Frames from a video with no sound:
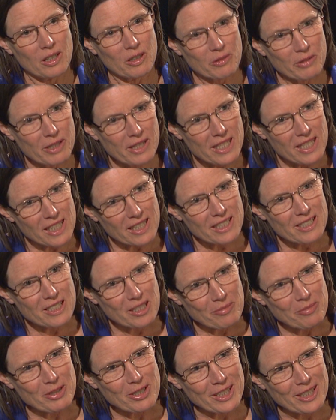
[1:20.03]
With the
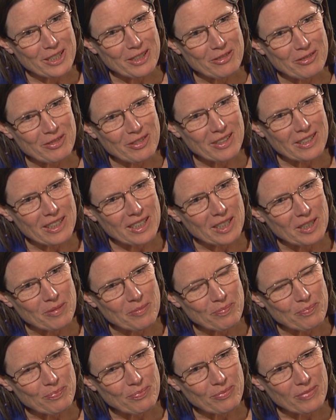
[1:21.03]
exception of
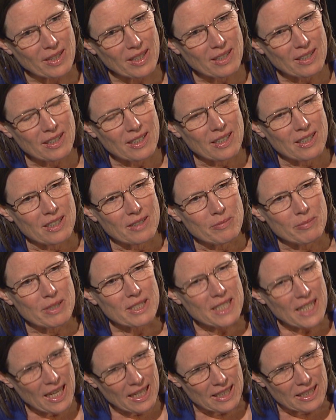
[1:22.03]

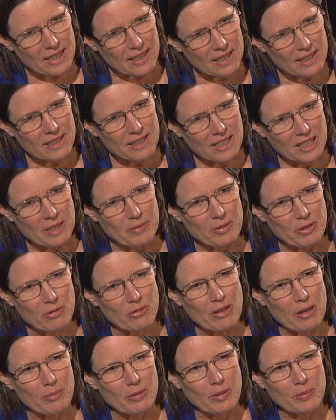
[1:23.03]
metallic types
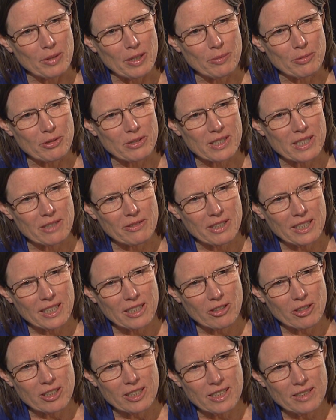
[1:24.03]
of wrapping paper. Is that right,
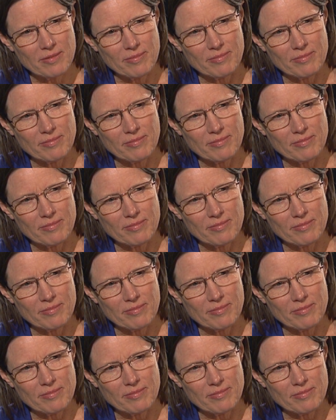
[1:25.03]
Caroline?